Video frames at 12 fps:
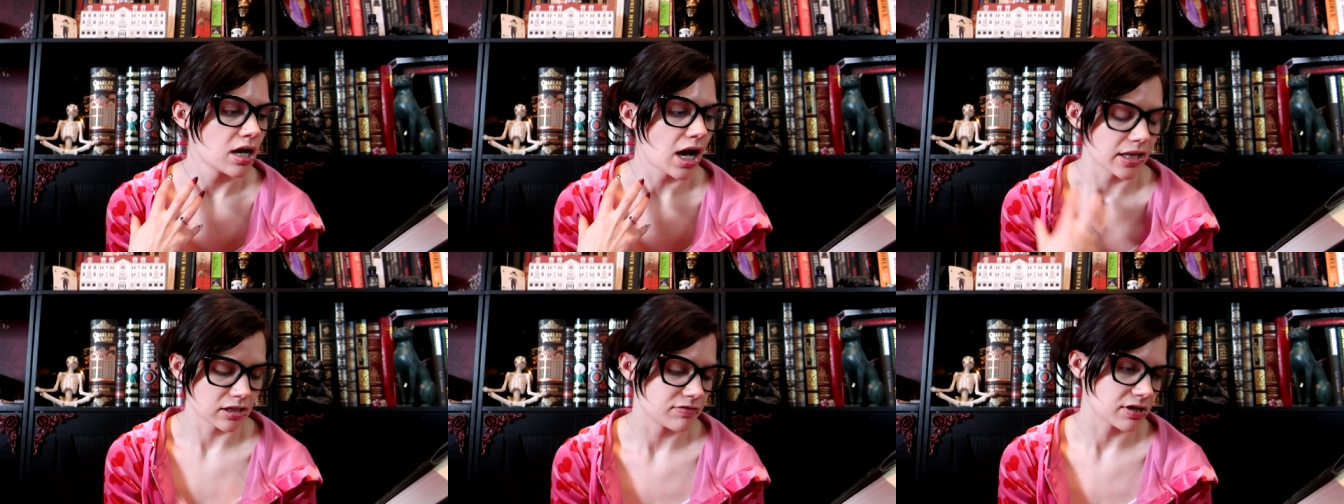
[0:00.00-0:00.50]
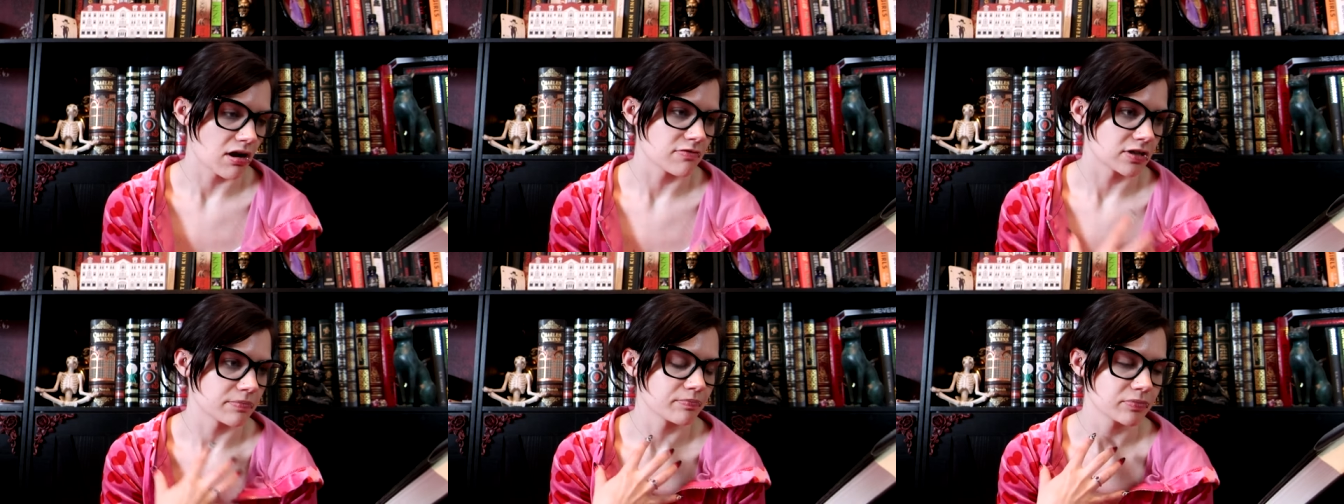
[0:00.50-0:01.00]
I love the
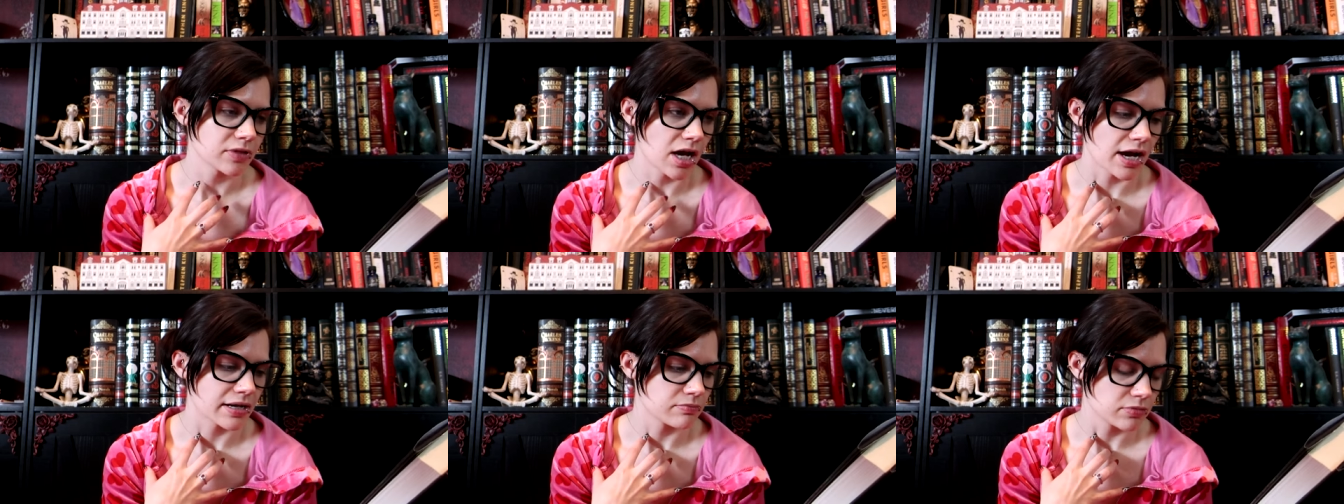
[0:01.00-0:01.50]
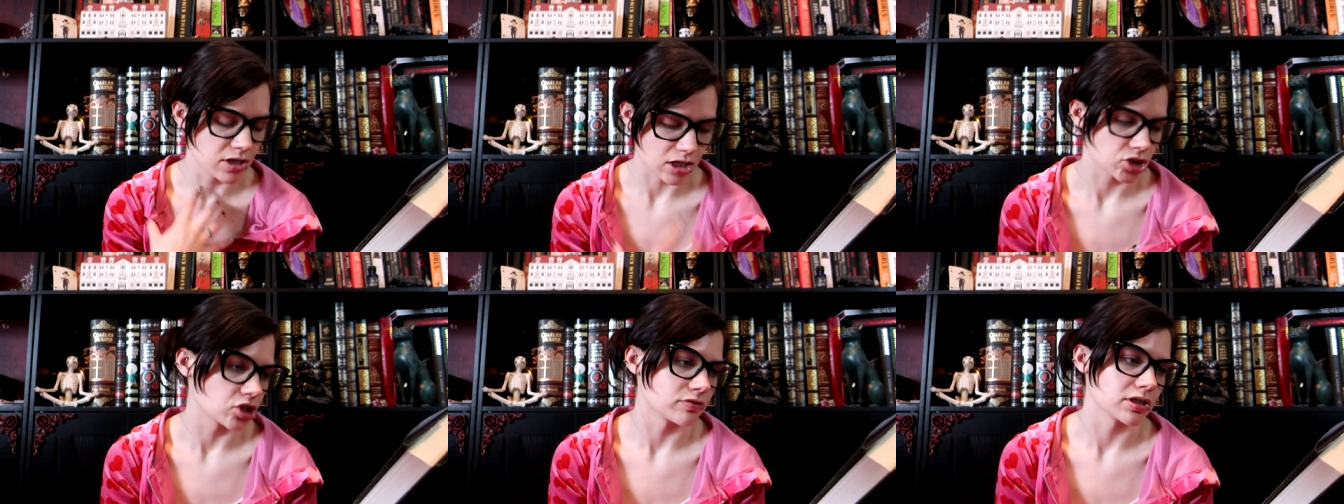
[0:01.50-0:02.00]
cover. I
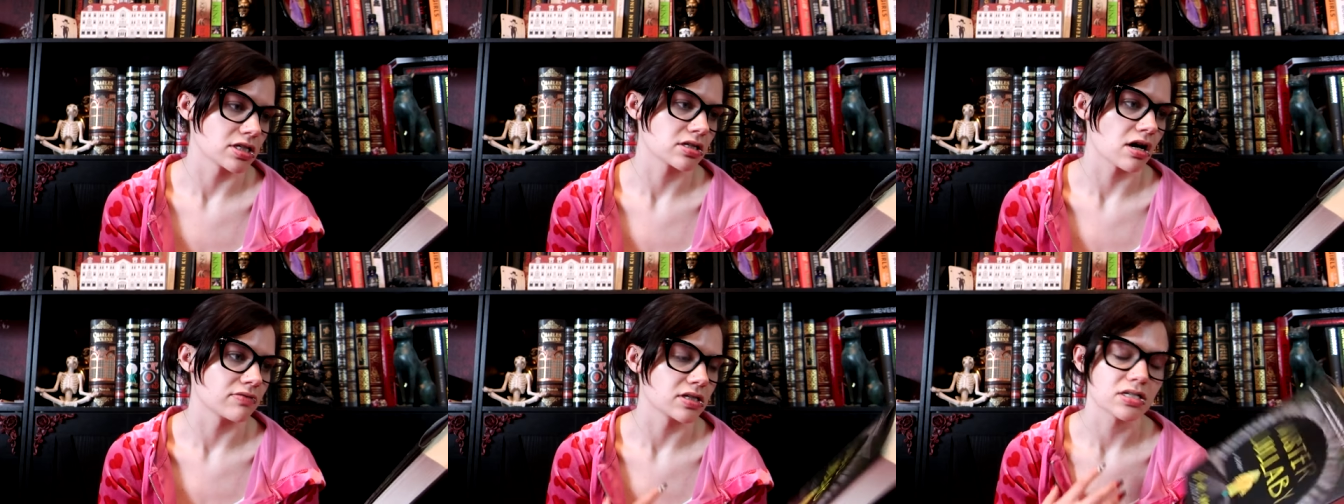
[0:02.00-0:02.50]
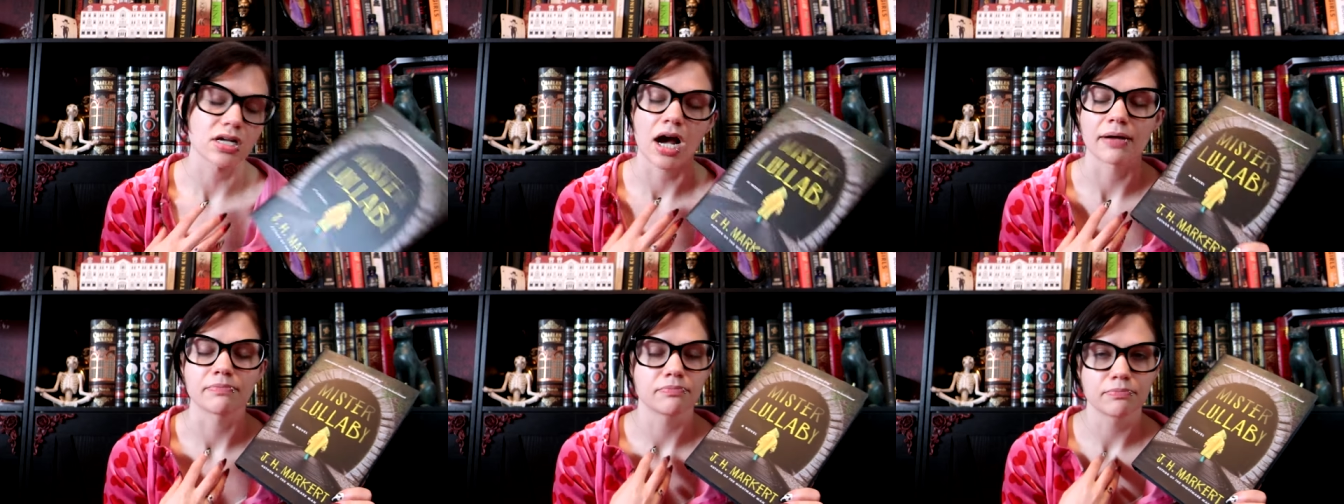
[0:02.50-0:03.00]
gush over his covers.
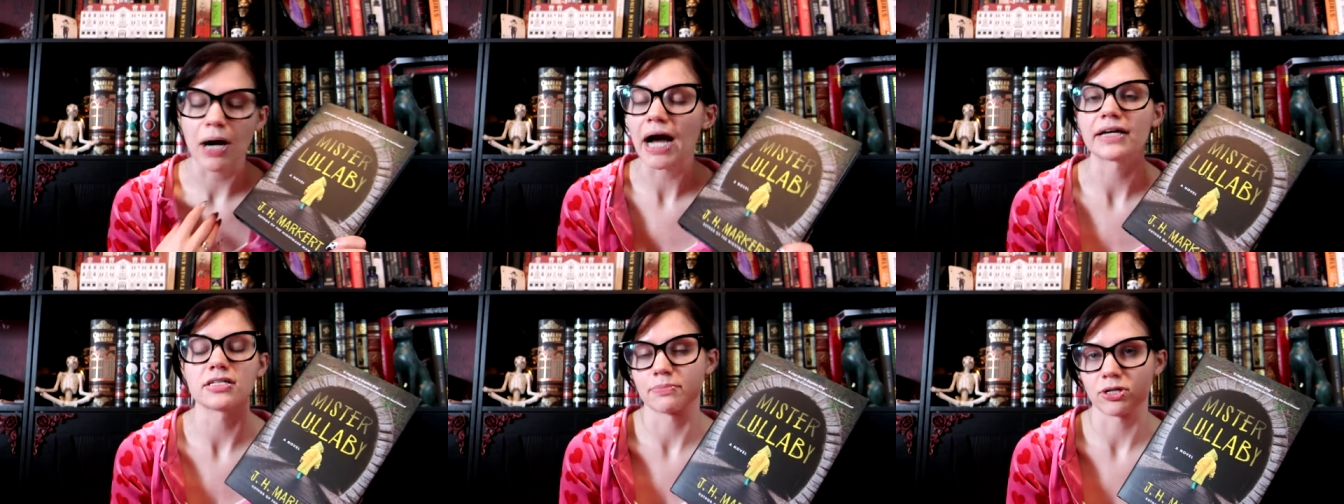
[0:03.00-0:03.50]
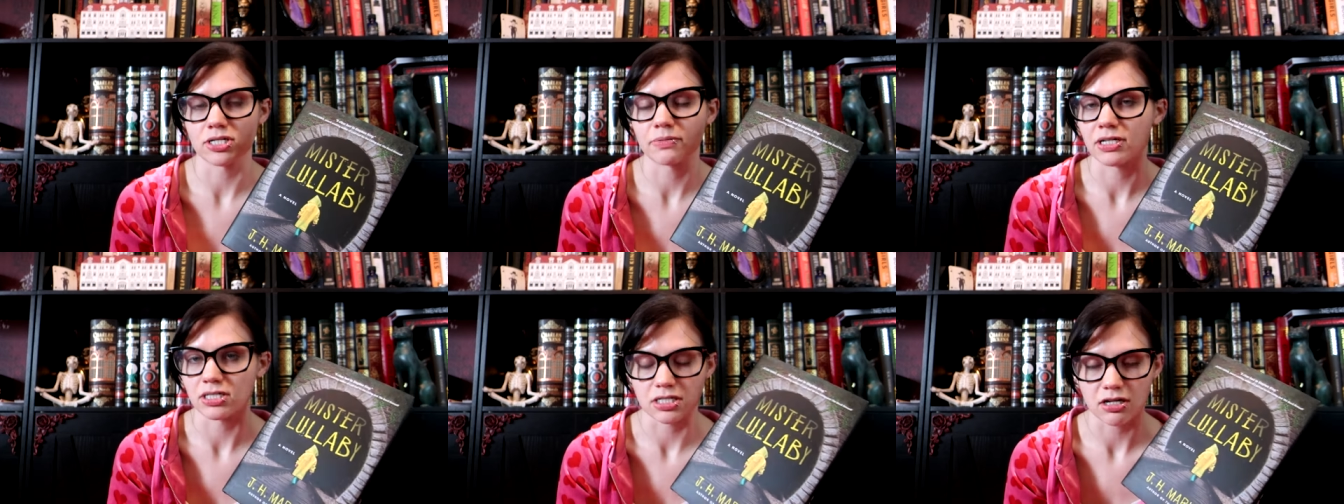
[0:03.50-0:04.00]
I buy his books
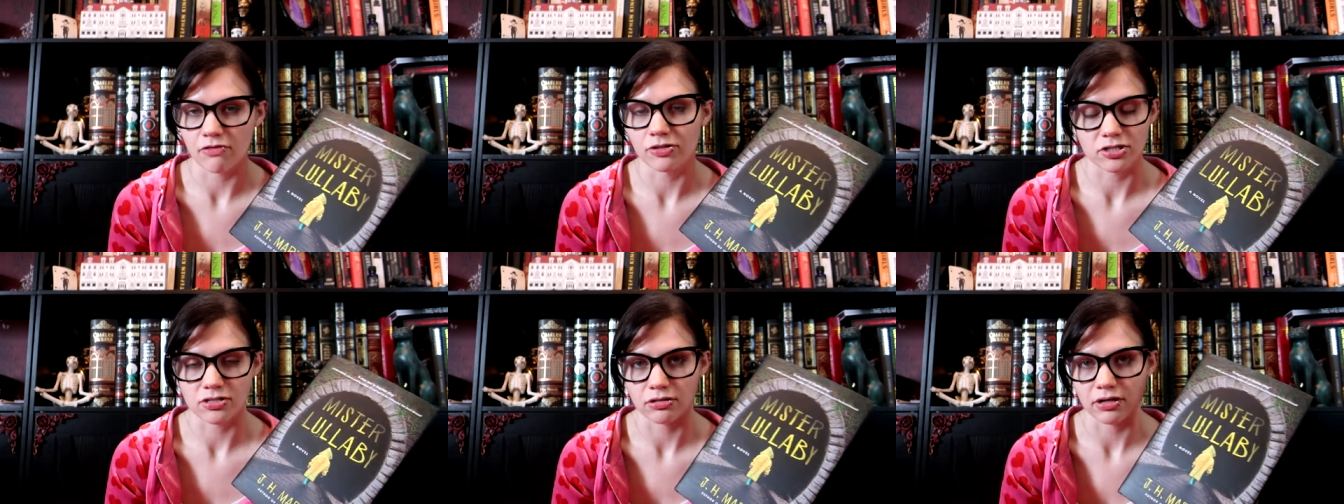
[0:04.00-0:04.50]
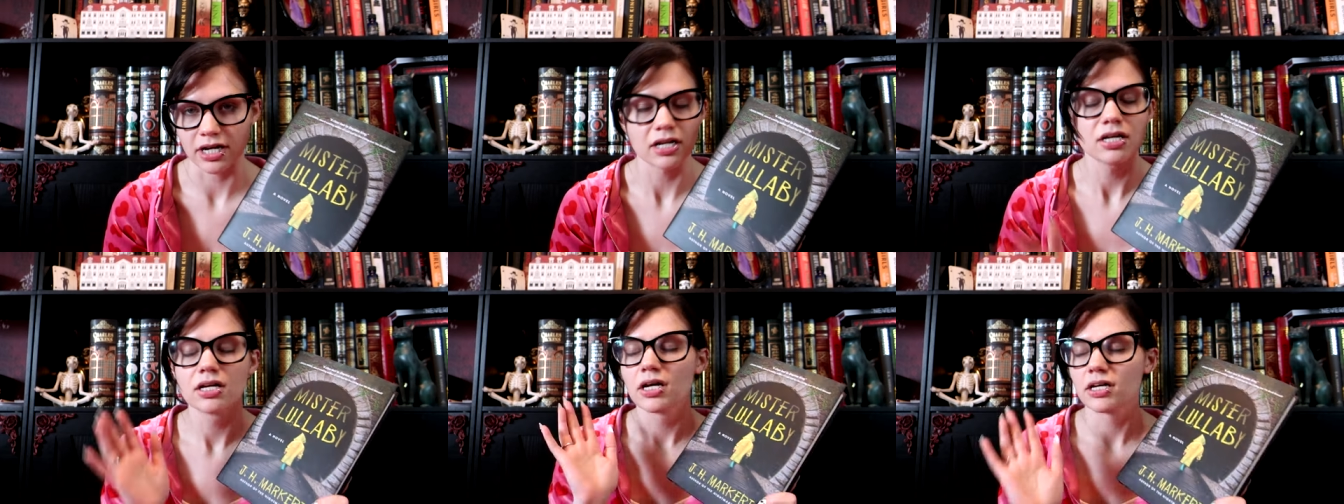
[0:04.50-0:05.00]
because his covers are so great.